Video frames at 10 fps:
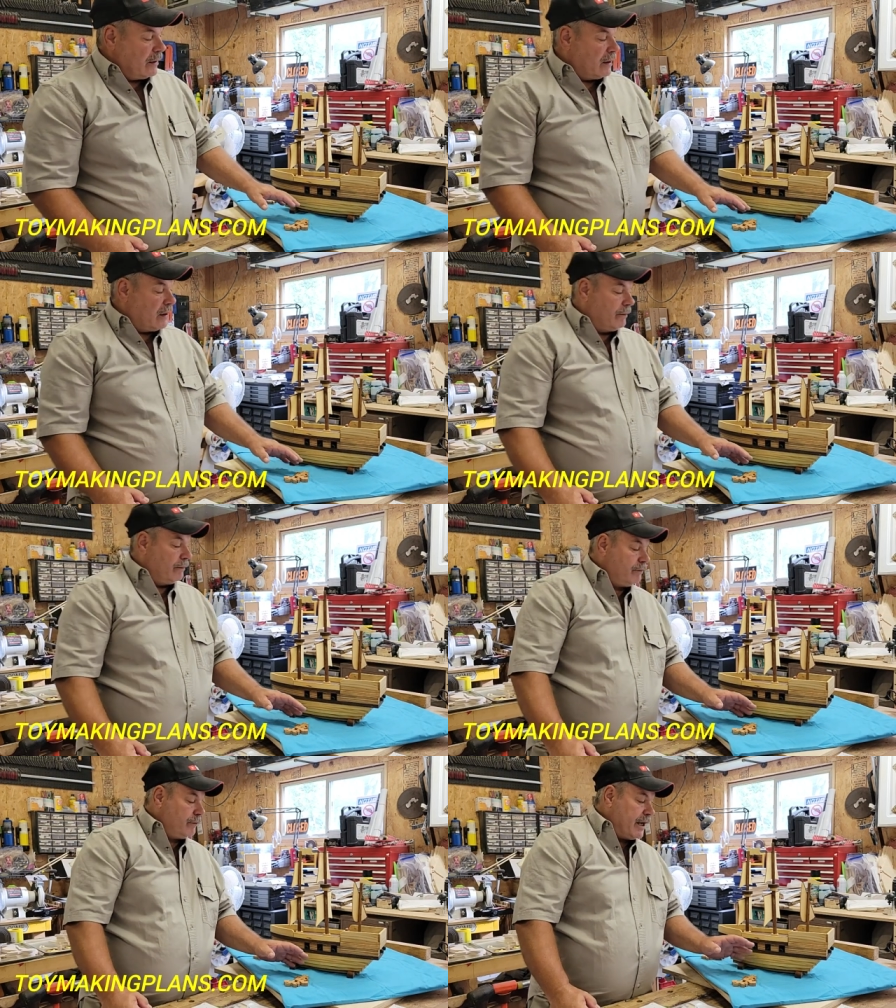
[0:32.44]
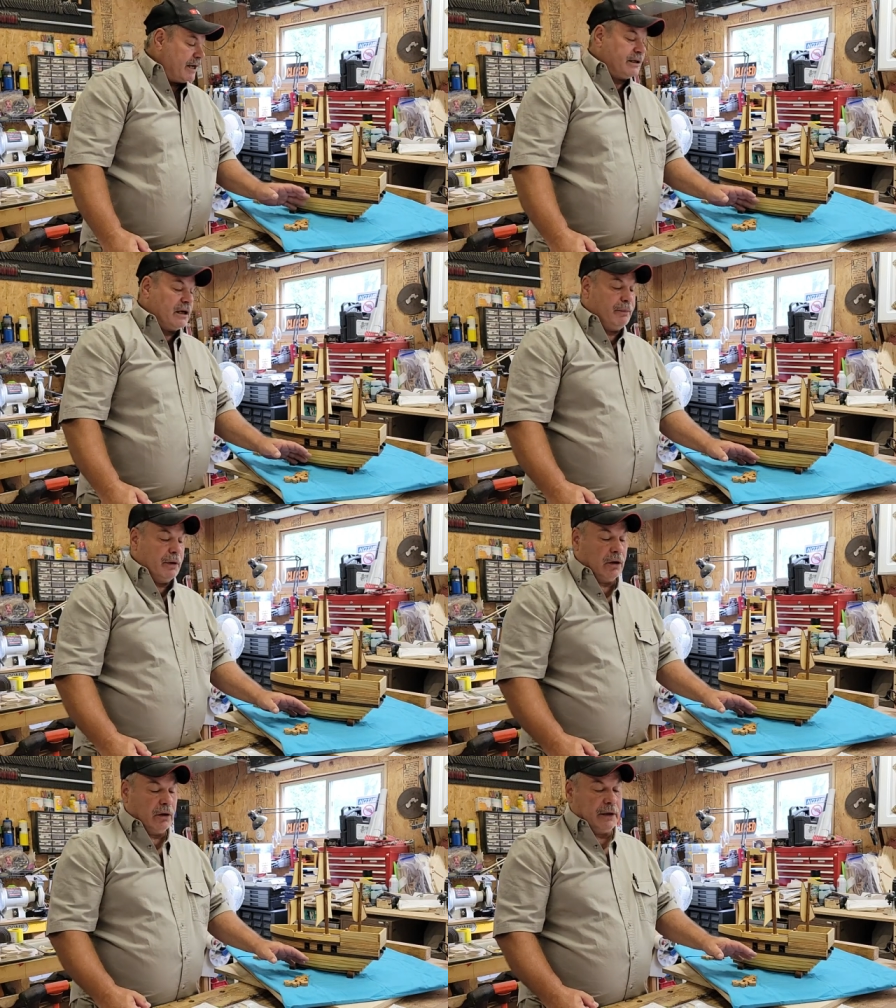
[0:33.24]
Um, easy to
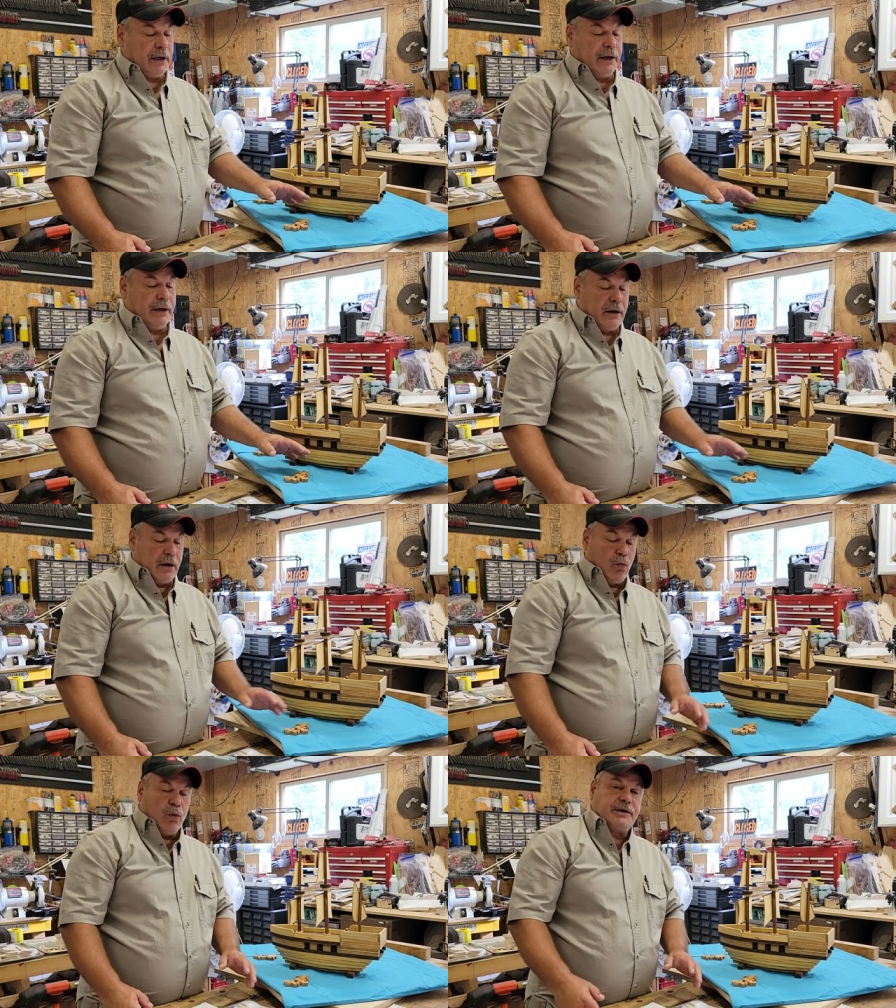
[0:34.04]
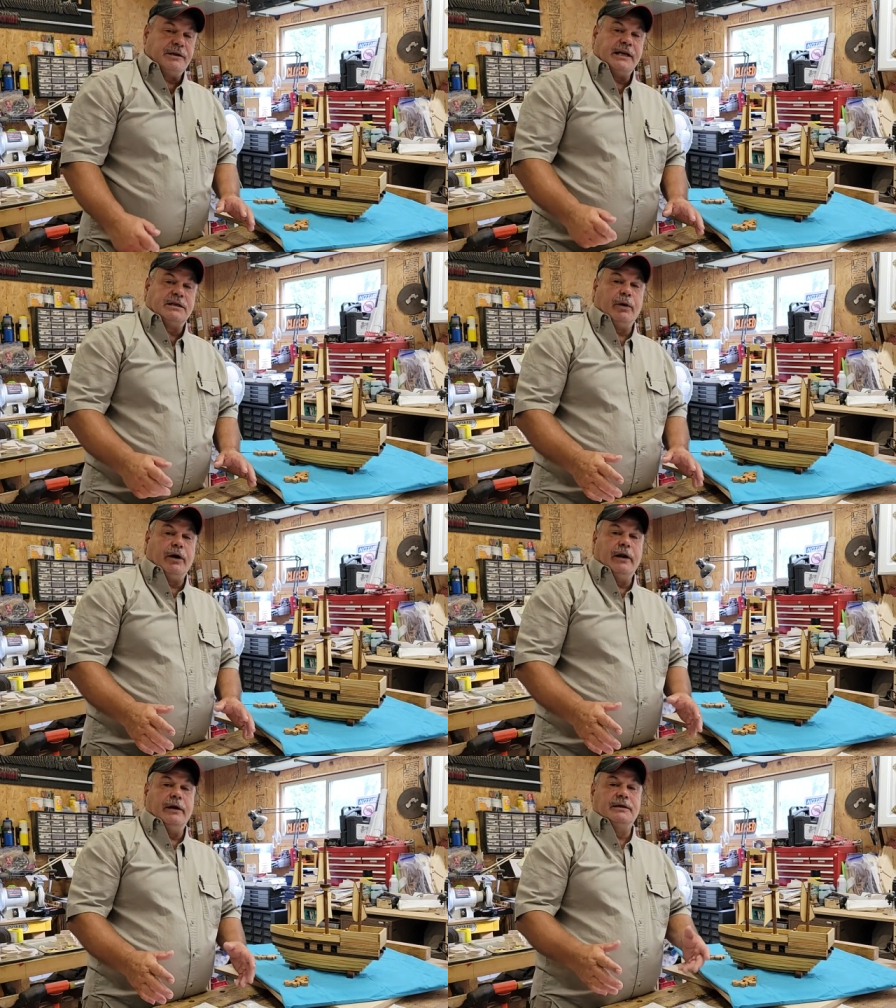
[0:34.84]
build, and what's nice
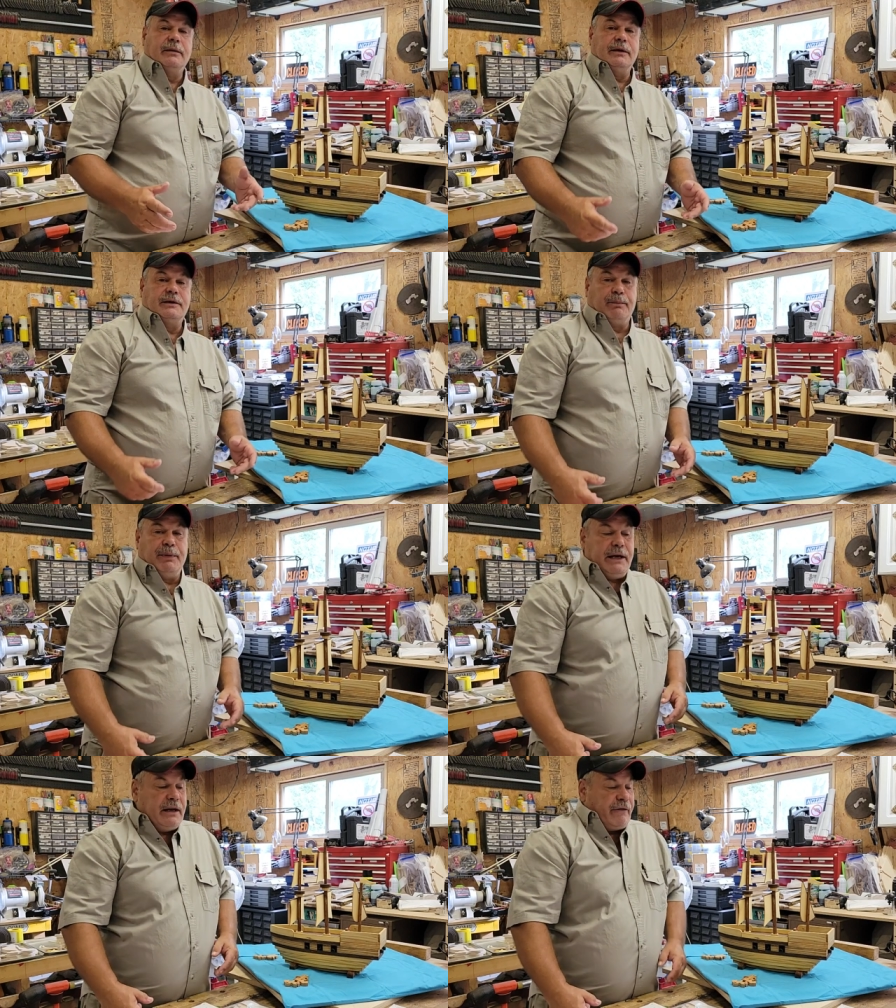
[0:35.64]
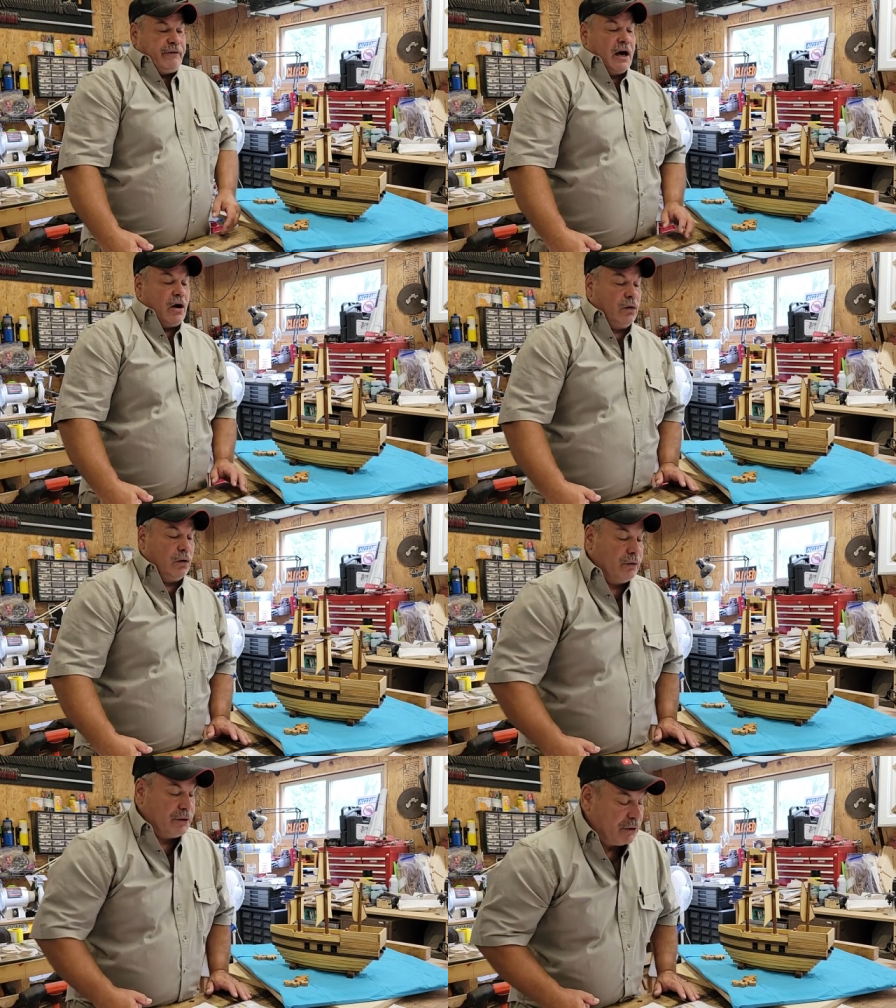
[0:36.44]
about it is it's a PDF download.